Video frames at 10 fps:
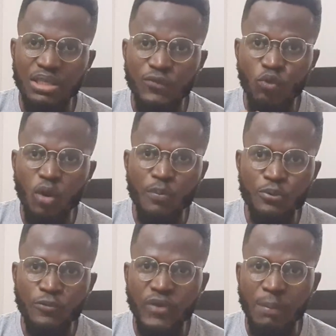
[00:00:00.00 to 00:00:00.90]
If you want
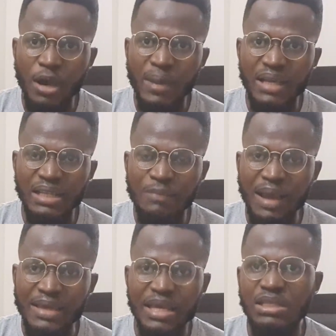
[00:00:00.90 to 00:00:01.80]
proof about my
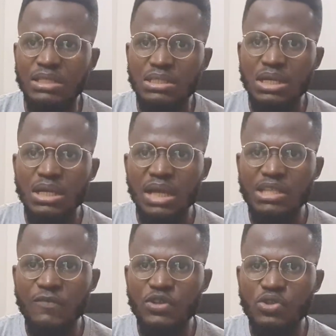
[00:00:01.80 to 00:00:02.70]
Clickbank earnings,
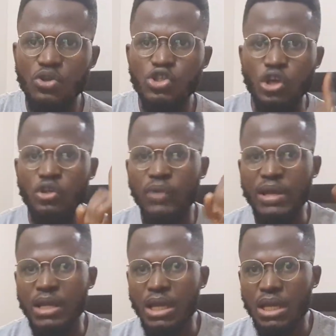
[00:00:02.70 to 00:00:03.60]
there's a video showing
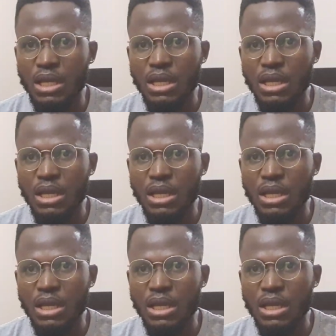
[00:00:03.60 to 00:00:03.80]
right here.